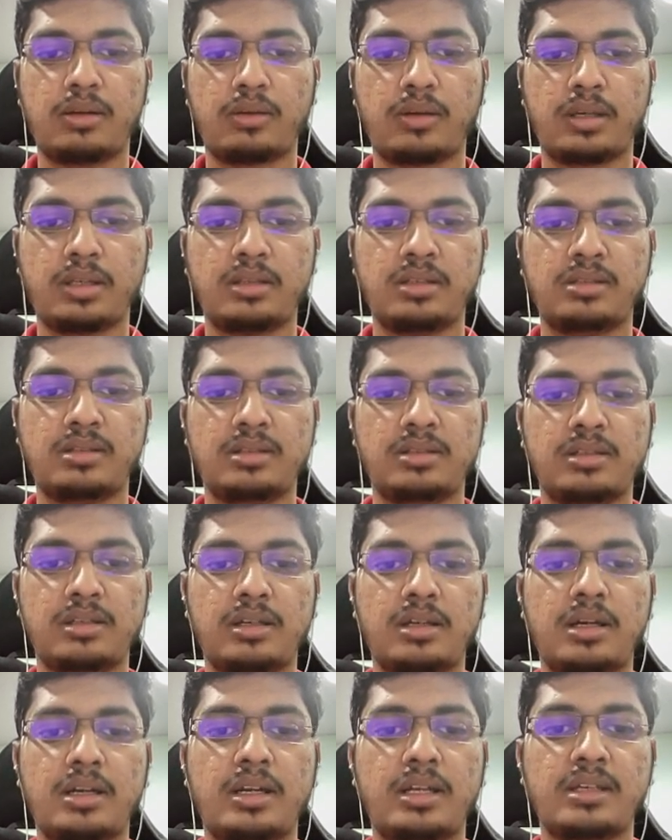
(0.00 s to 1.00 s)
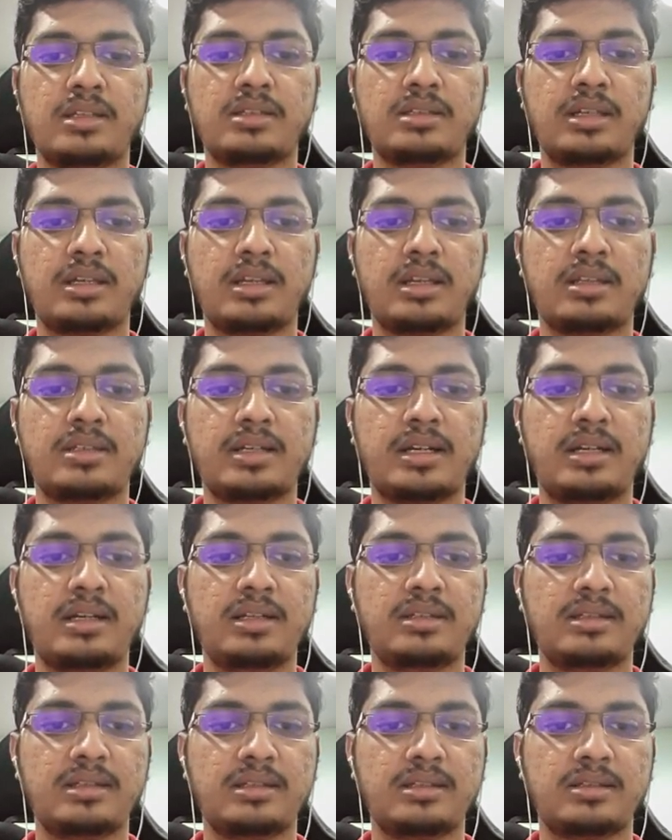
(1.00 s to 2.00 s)
Okay, this is regarding sales, and
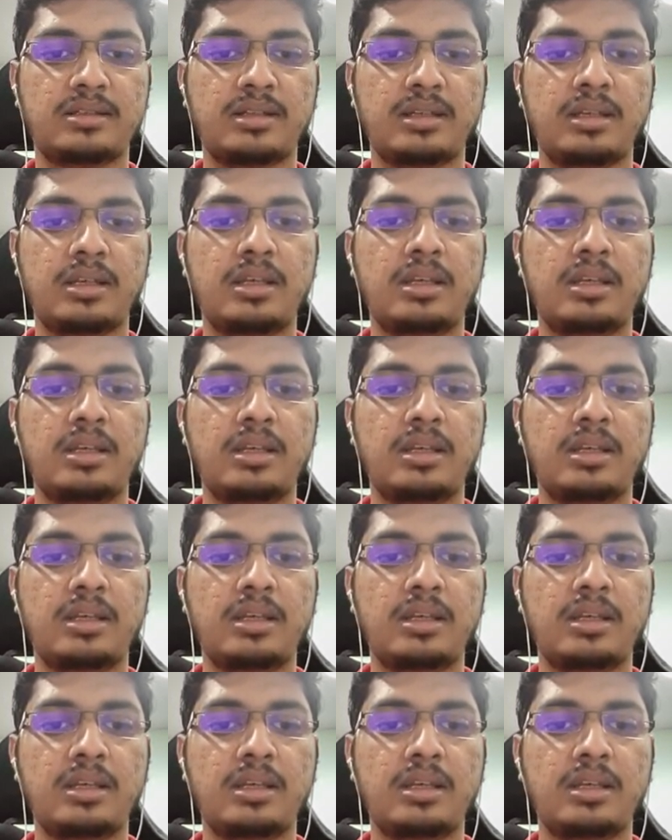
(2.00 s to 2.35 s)
this is,